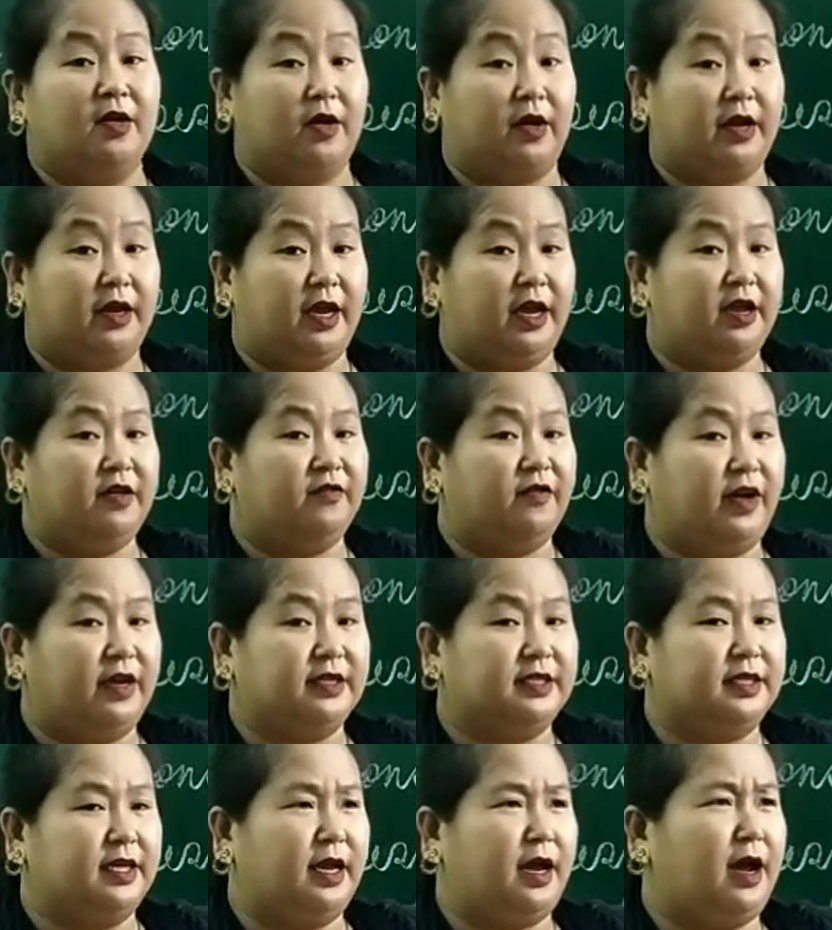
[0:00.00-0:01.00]
Okay, if I
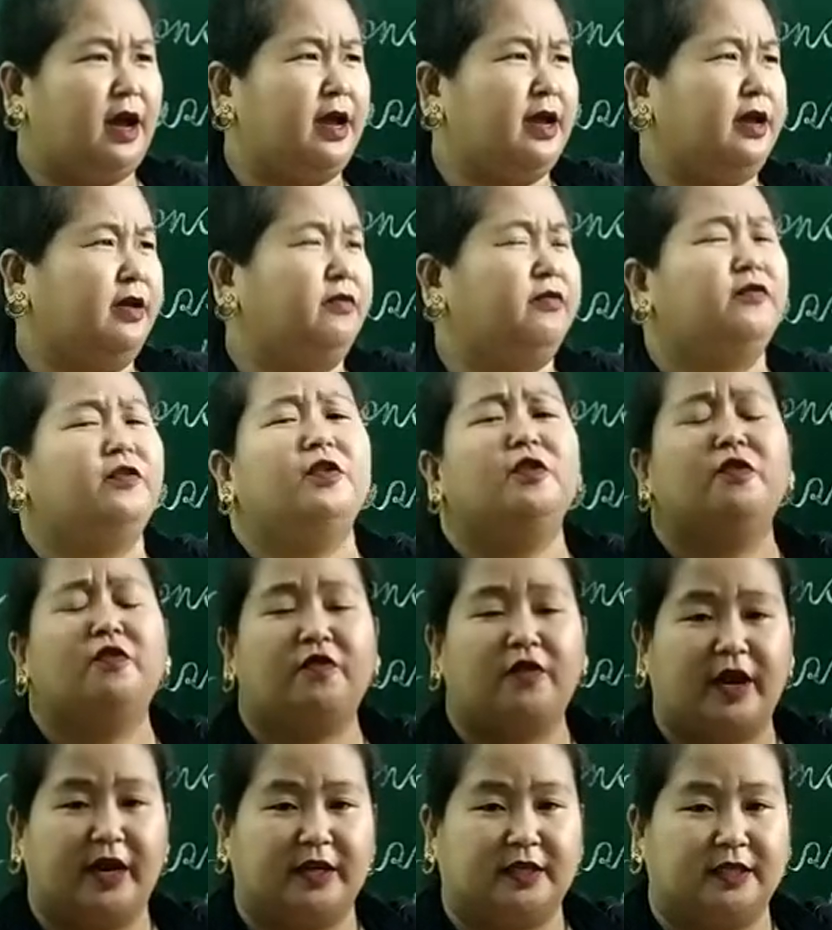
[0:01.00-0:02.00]
say I have few
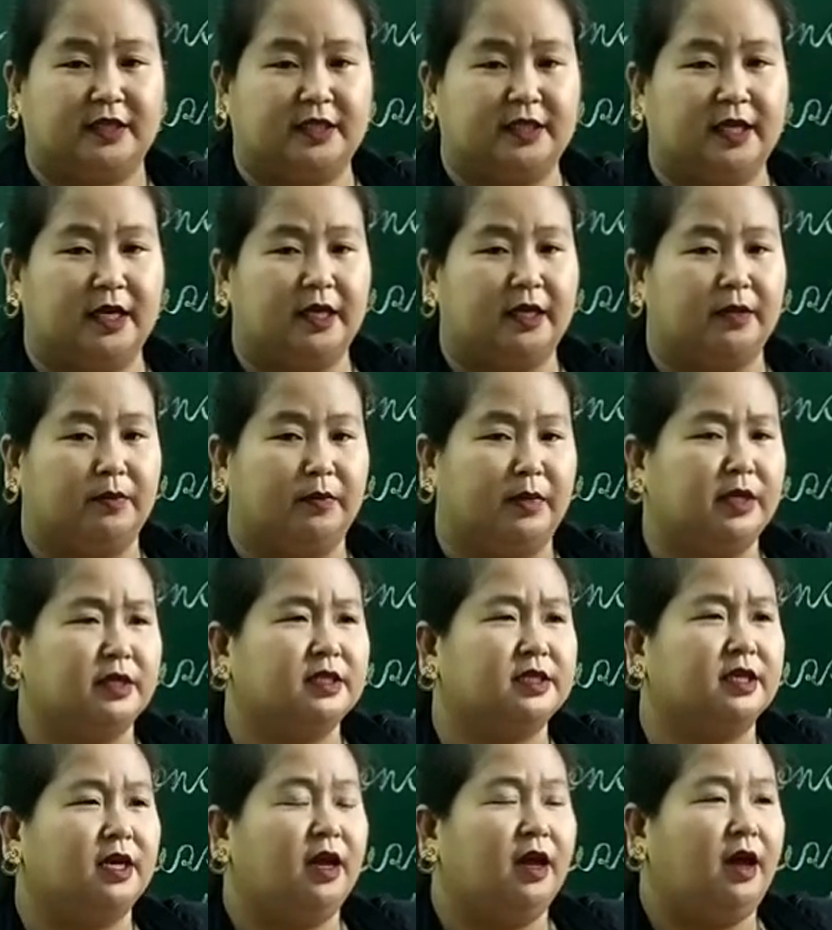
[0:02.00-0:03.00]
friends,
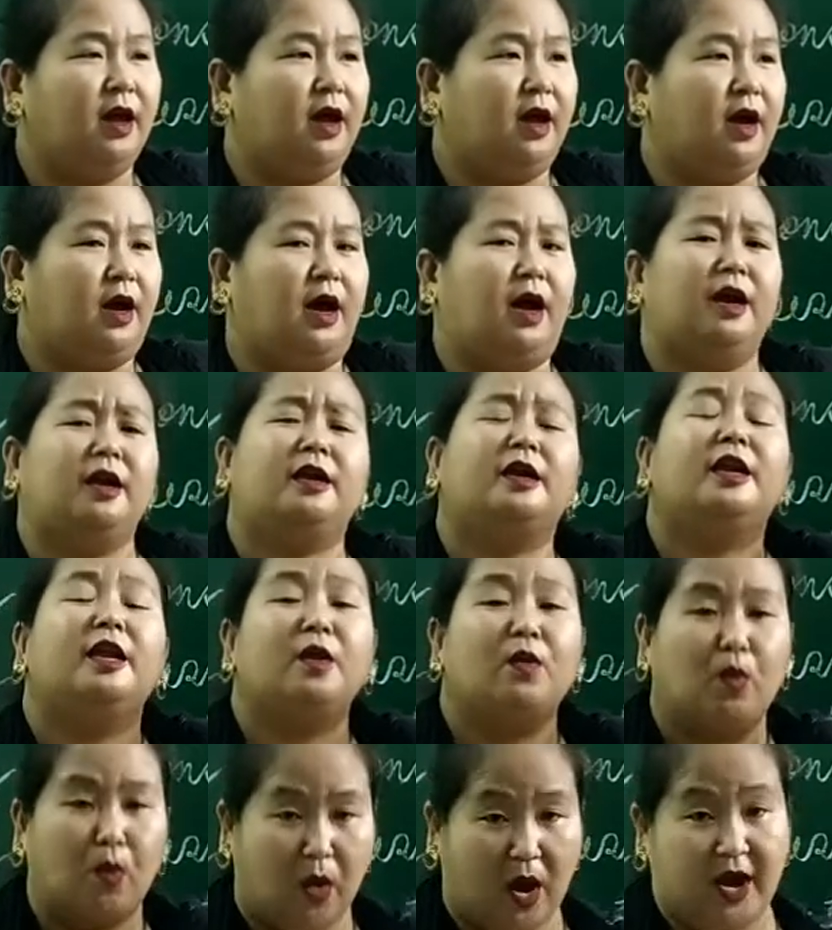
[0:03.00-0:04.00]
means
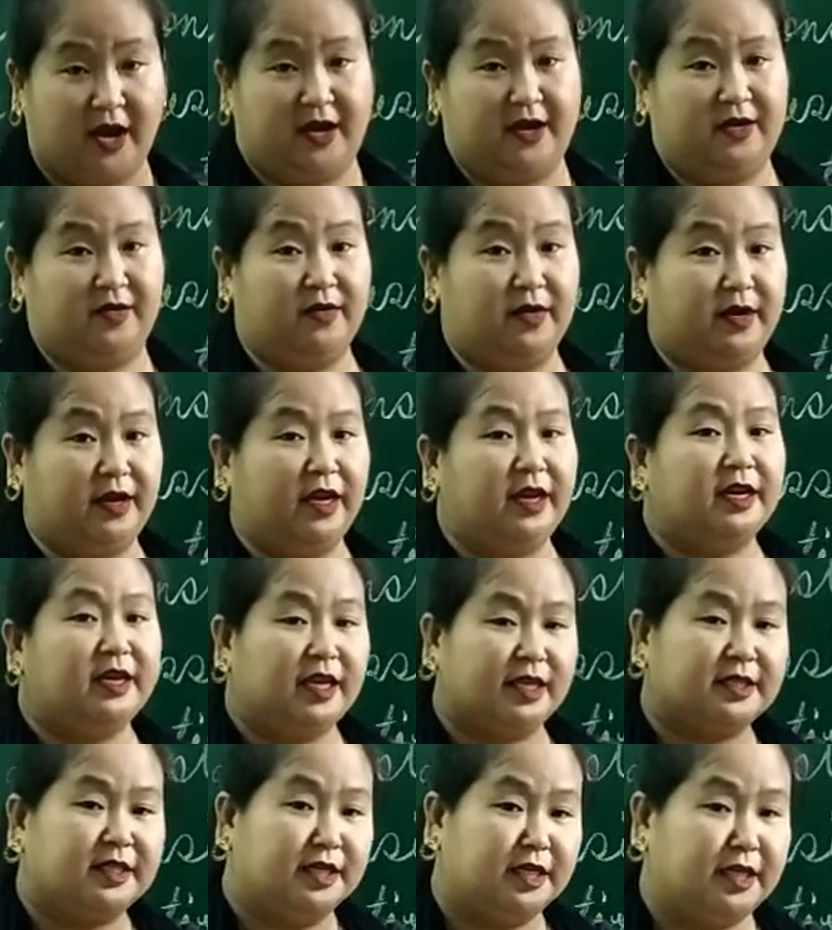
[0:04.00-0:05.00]
hardly one. Okay, it
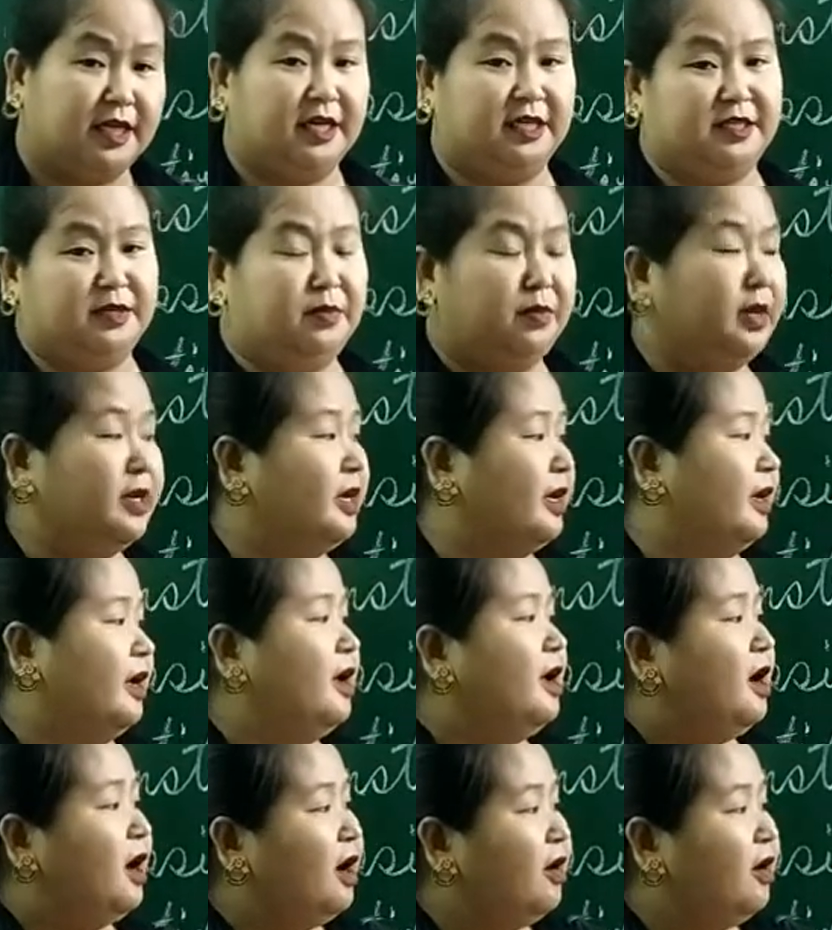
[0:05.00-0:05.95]
has a negative meaning.